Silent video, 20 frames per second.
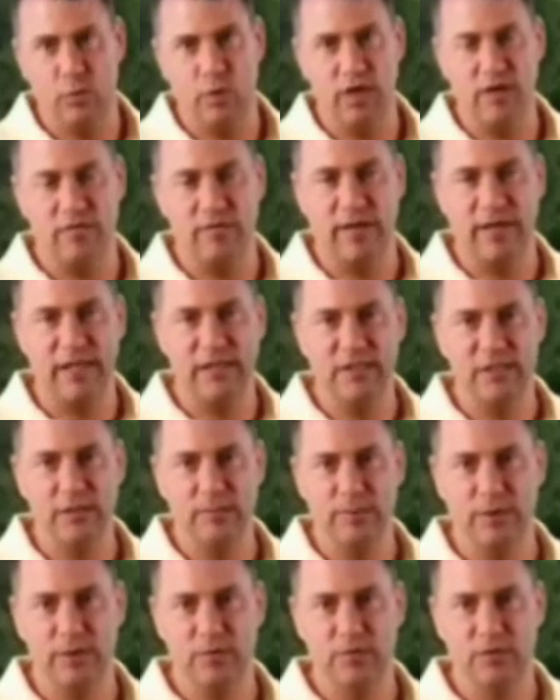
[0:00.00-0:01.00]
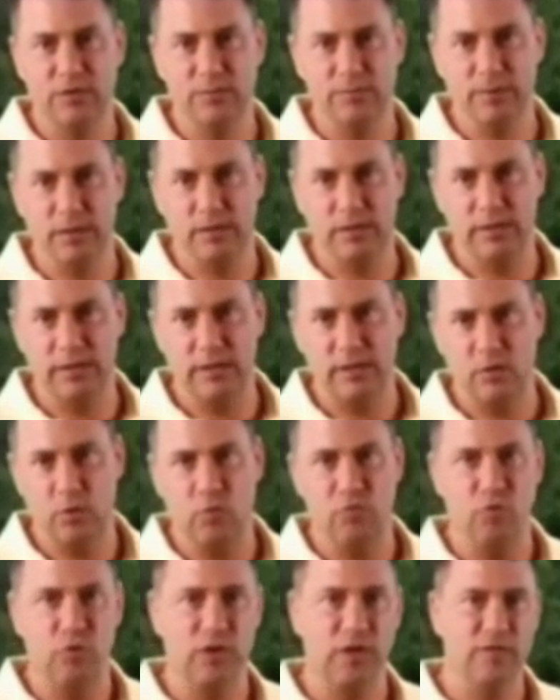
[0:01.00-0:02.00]
a way of gauging a putter's stability
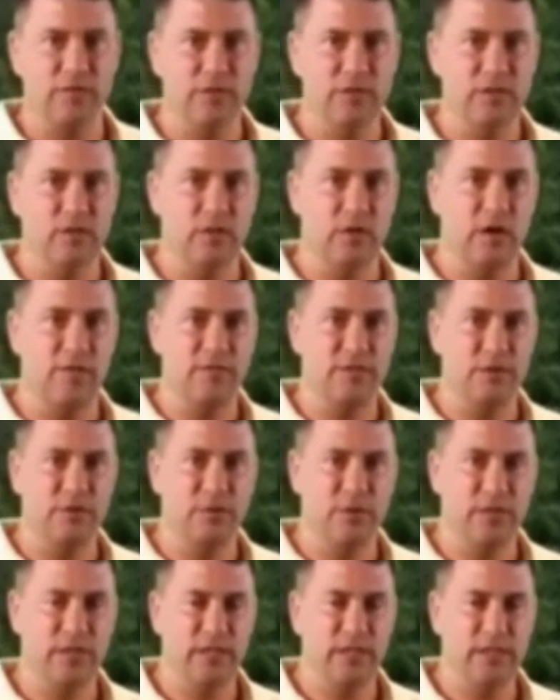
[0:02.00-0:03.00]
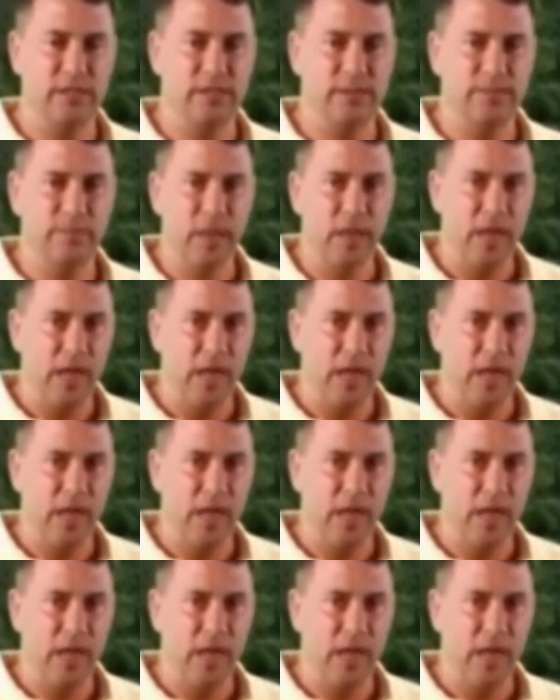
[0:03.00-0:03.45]
or forgiveness on off-centered hits.